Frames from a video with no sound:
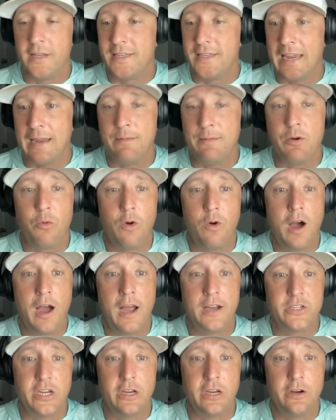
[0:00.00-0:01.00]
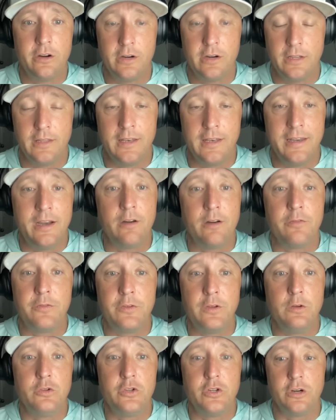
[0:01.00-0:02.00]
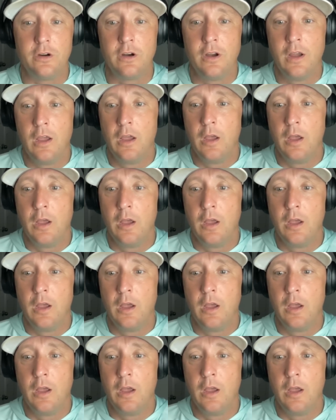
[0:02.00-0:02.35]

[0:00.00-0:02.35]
team to watch here in the near future.